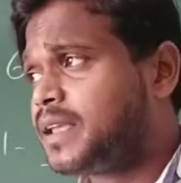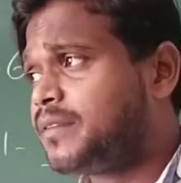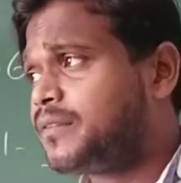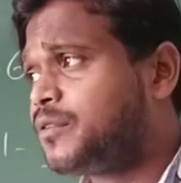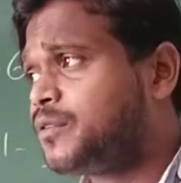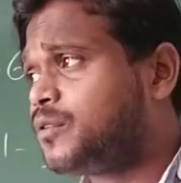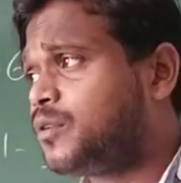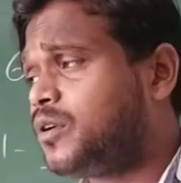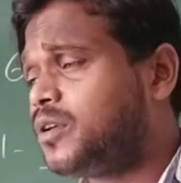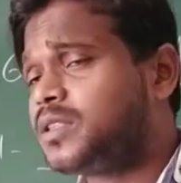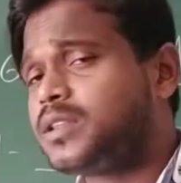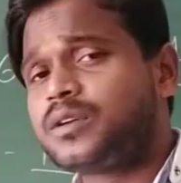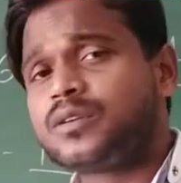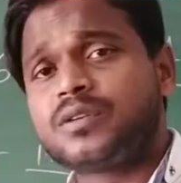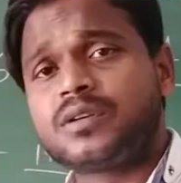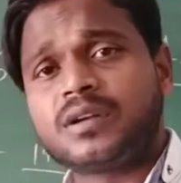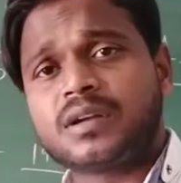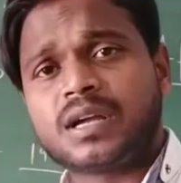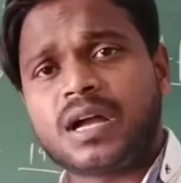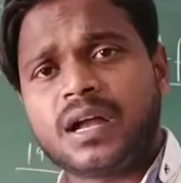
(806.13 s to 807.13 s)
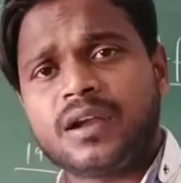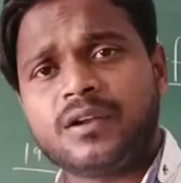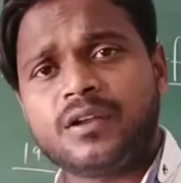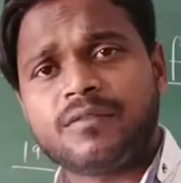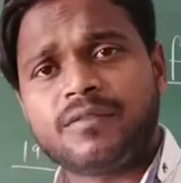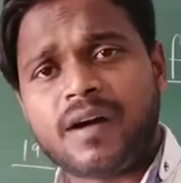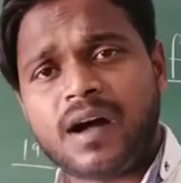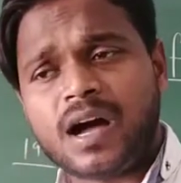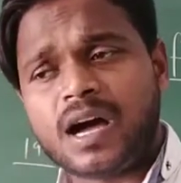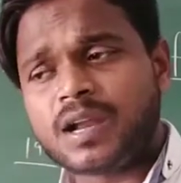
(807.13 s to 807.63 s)
you all the kind
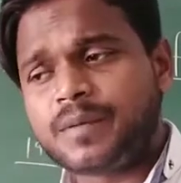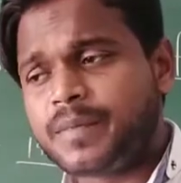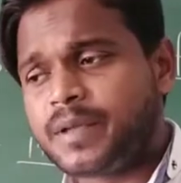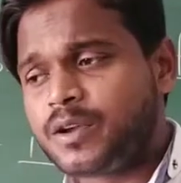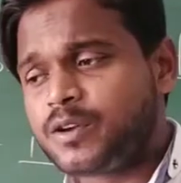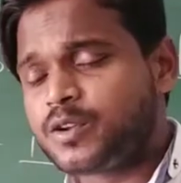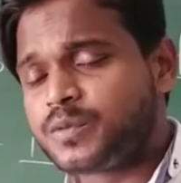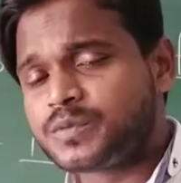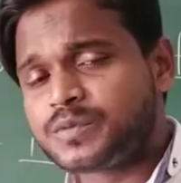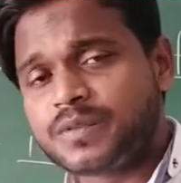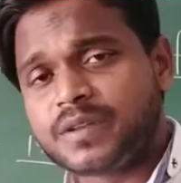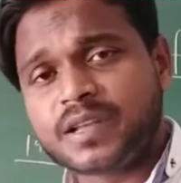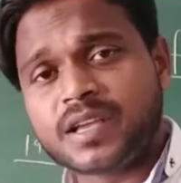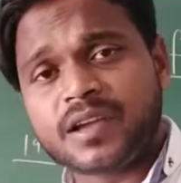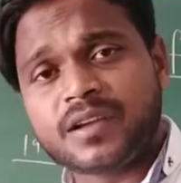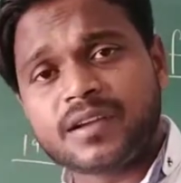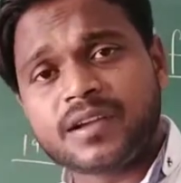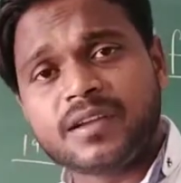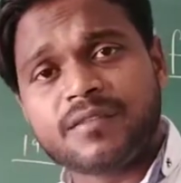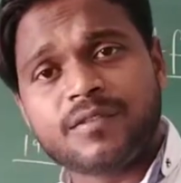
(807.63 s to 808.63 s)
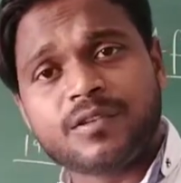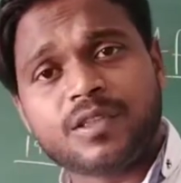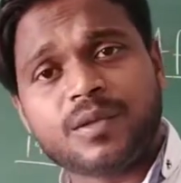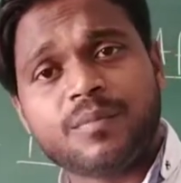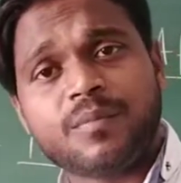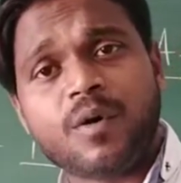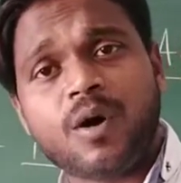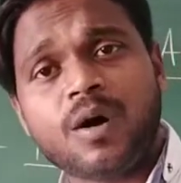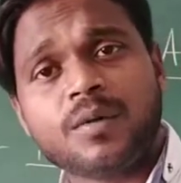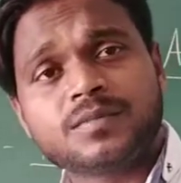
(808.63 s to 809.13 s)
of army groups, we will give you the
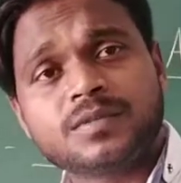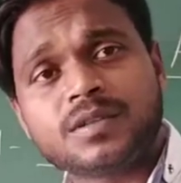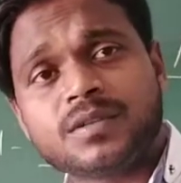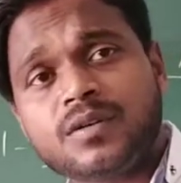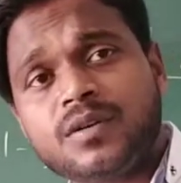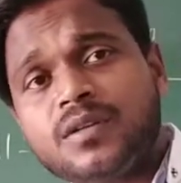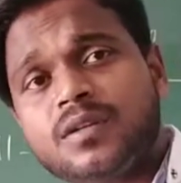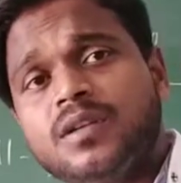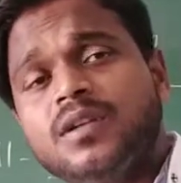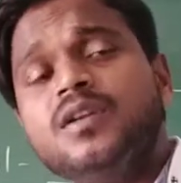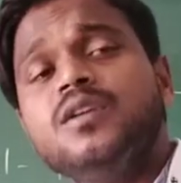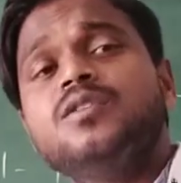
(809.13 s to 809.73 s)
bombs and all.